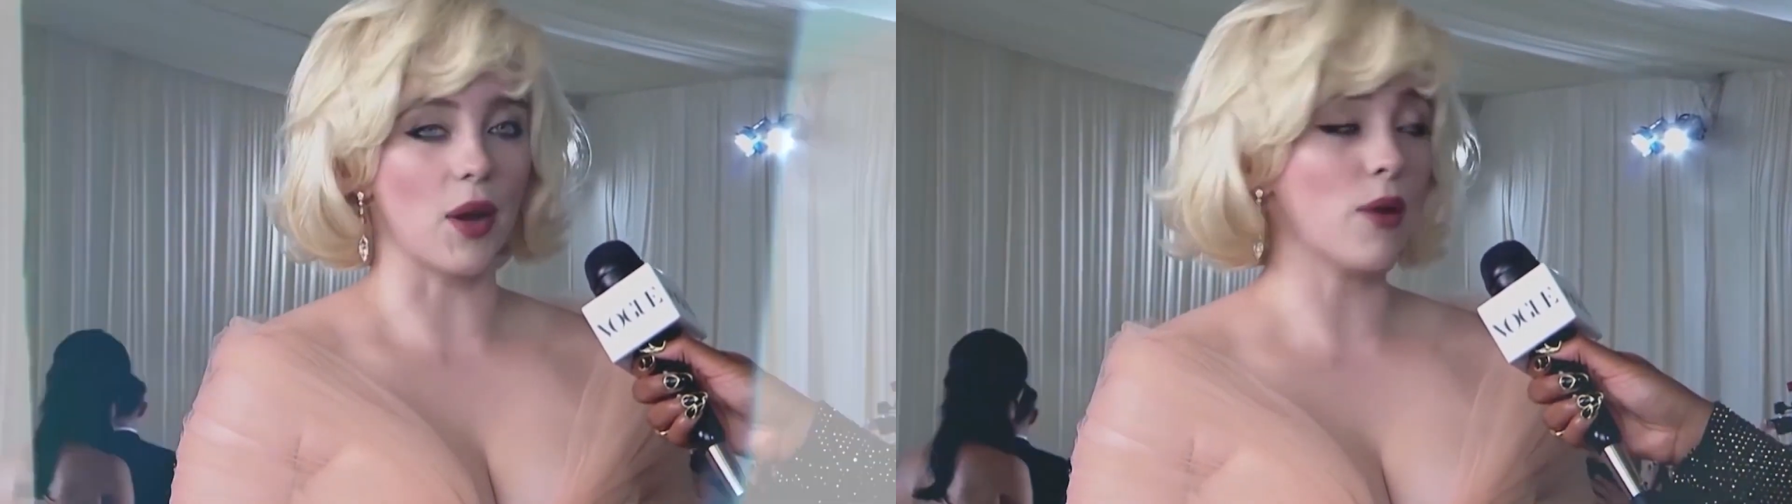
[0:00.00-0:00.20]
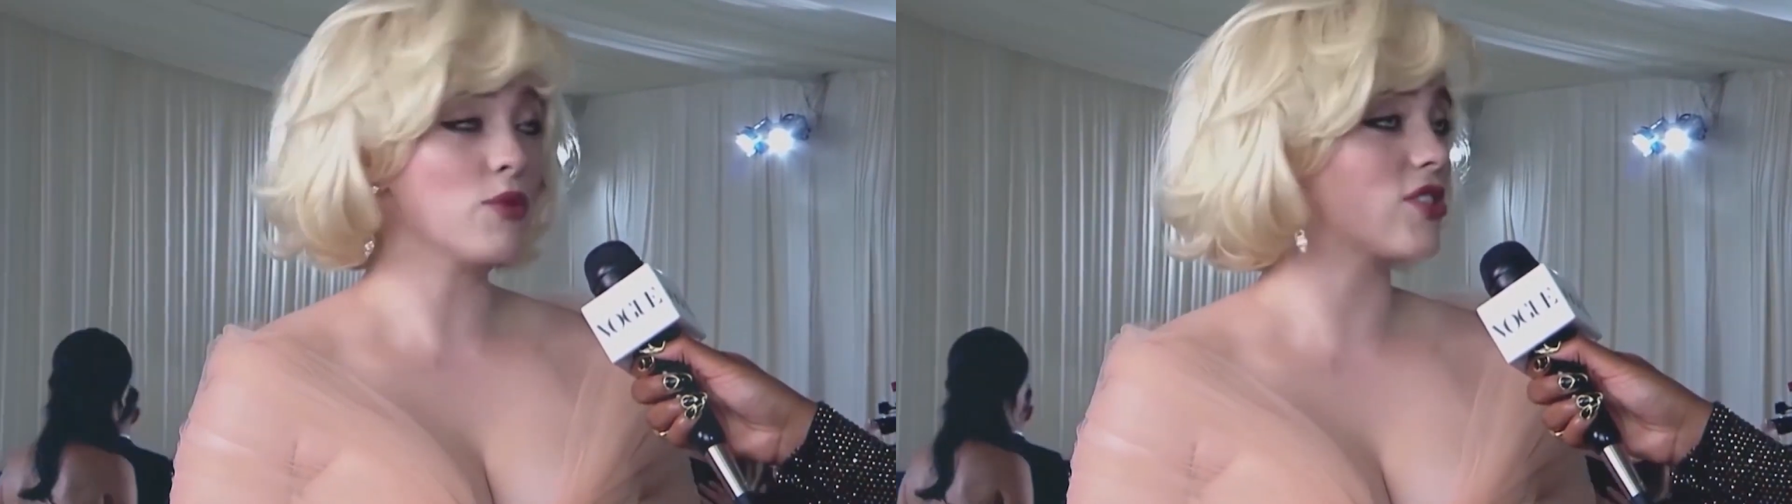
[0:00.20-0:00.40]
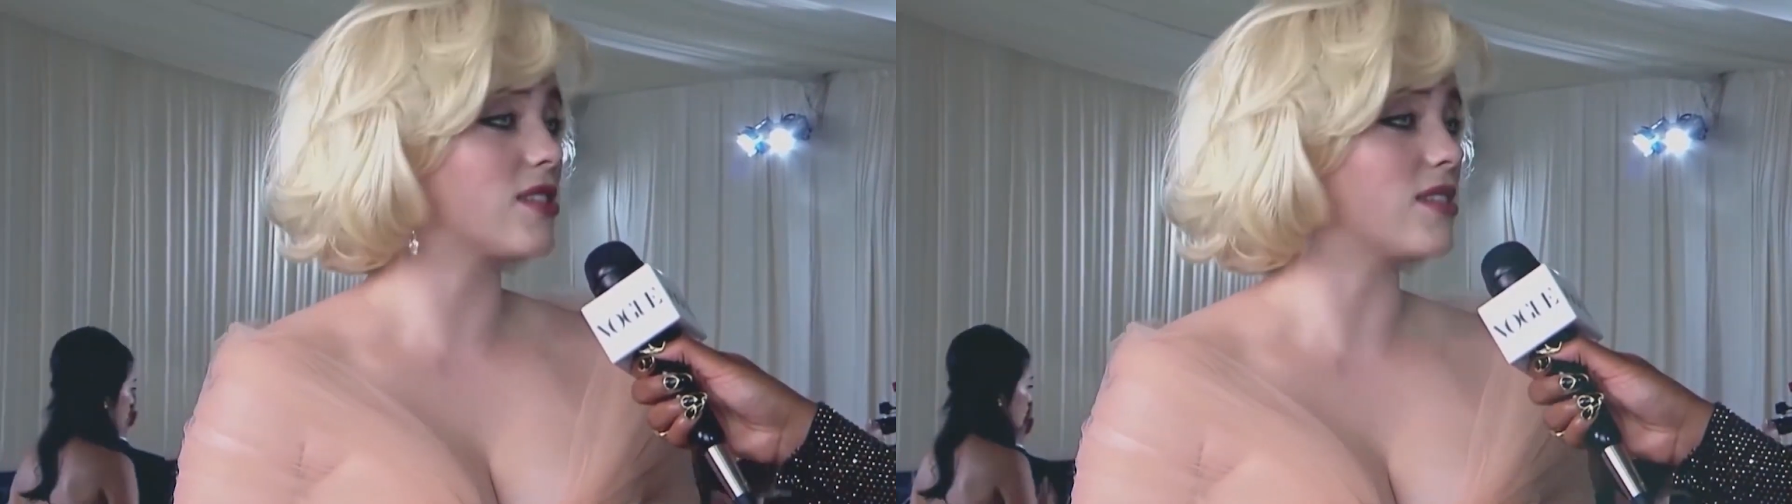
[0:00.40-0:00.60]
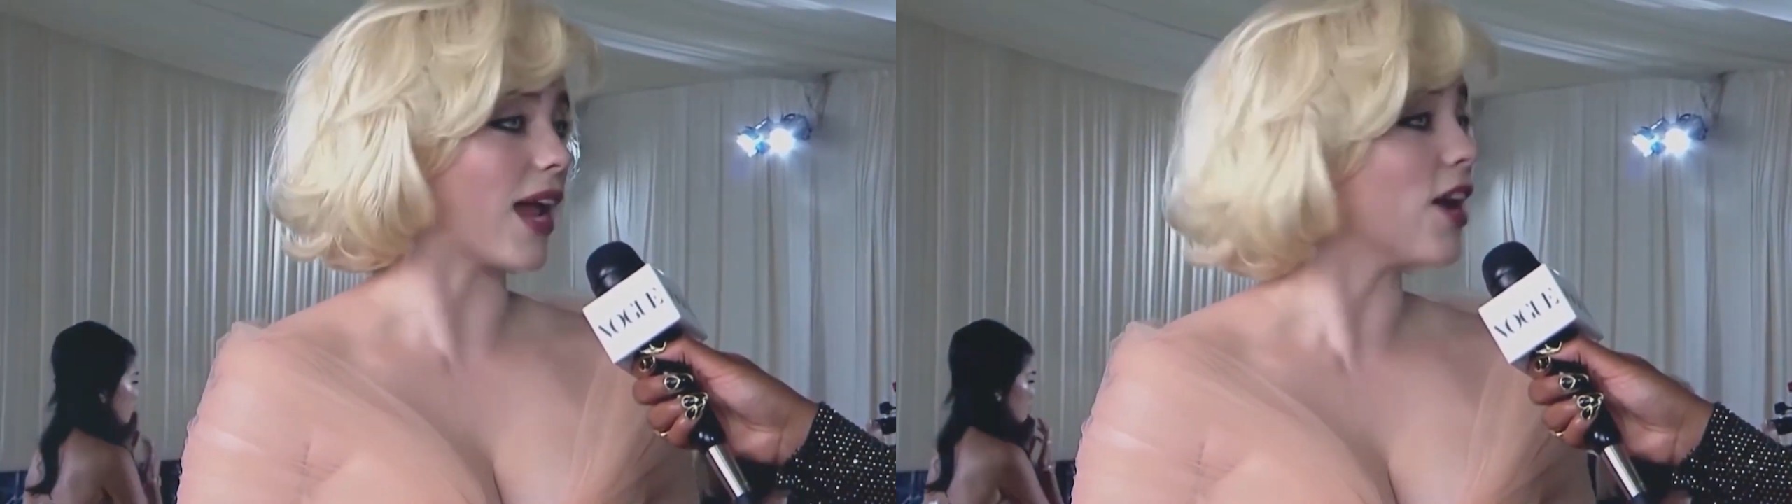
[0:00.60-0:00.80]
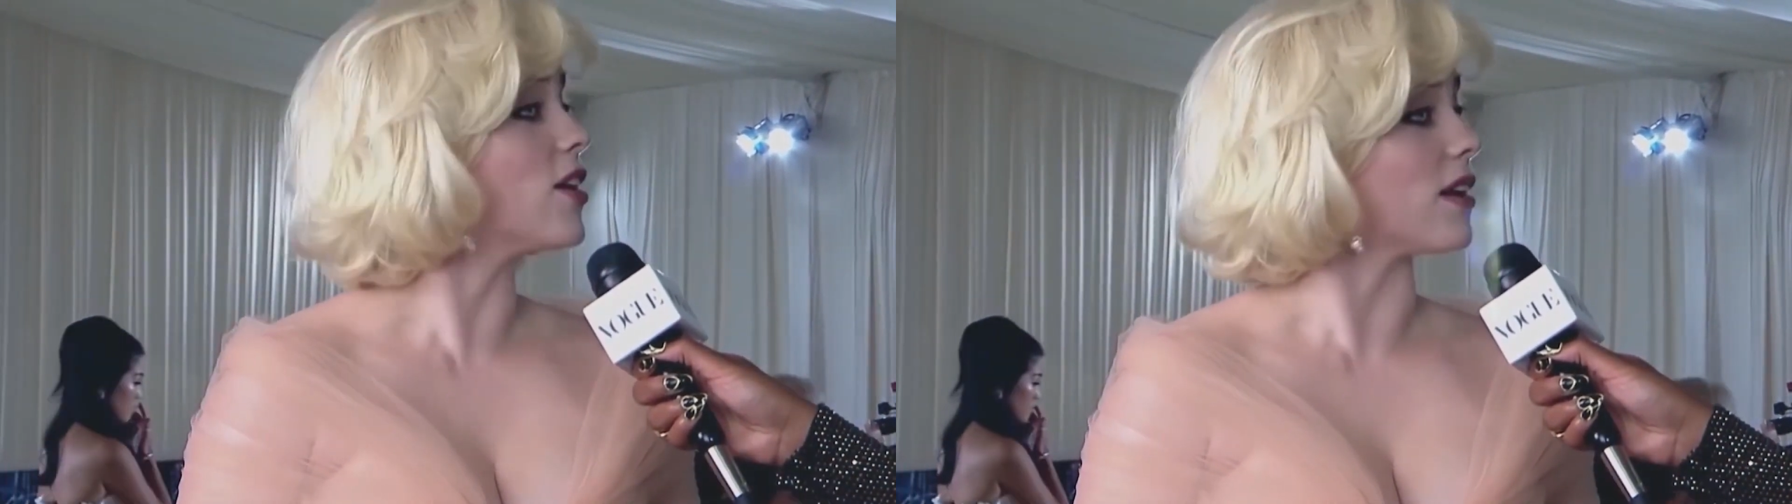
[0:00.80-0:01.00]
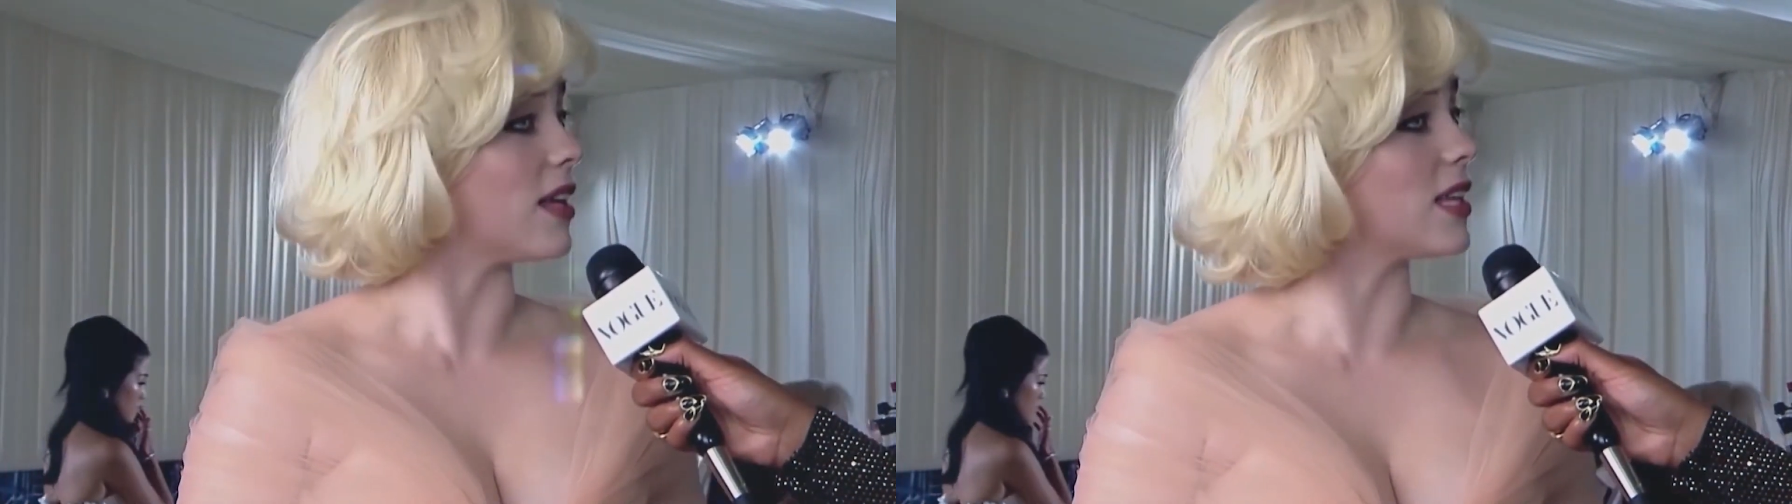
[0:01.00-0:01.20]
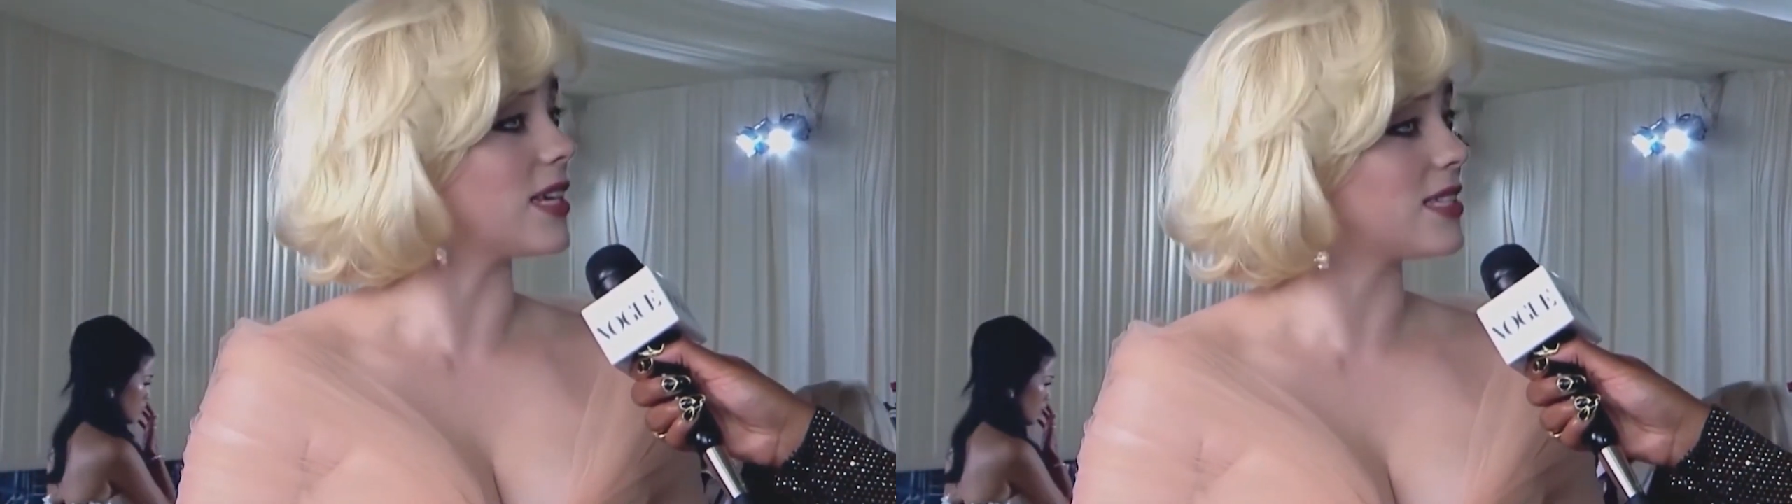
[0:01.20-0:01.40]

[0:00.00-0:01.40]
When she showed up in an Oscar